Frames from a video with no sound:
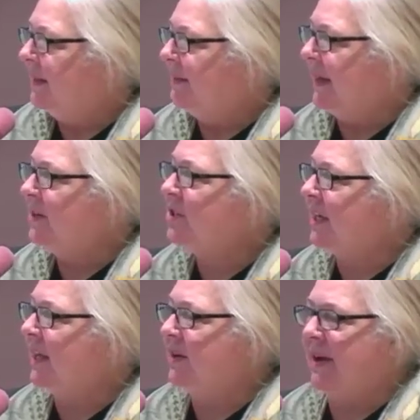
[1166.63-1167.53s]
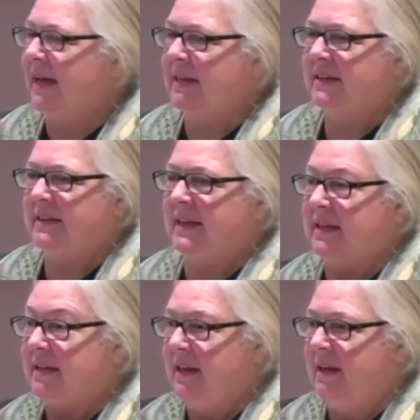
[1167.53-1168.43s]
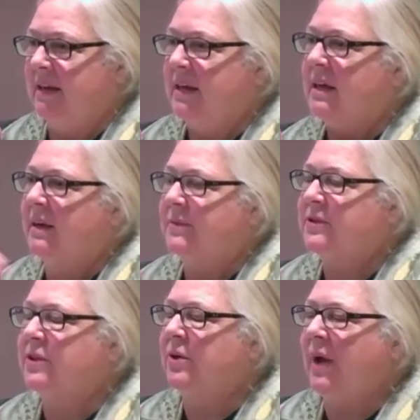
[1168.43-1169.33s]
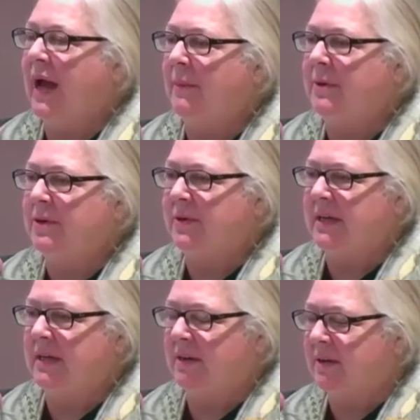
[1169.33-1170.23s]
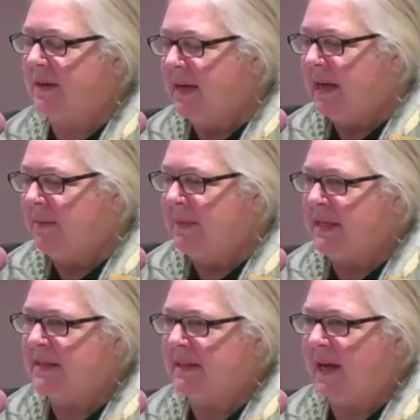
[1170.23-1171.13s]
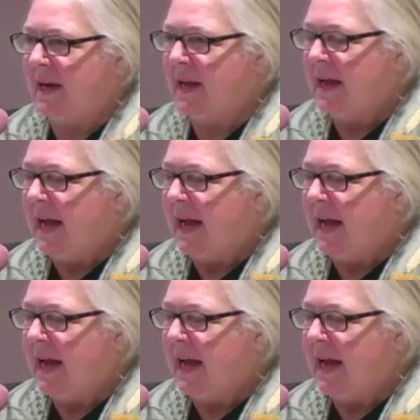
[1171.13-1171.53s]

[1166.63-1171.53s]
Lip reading: They're shaking your hand and thinking, I'm so happy you're here. It means a lot.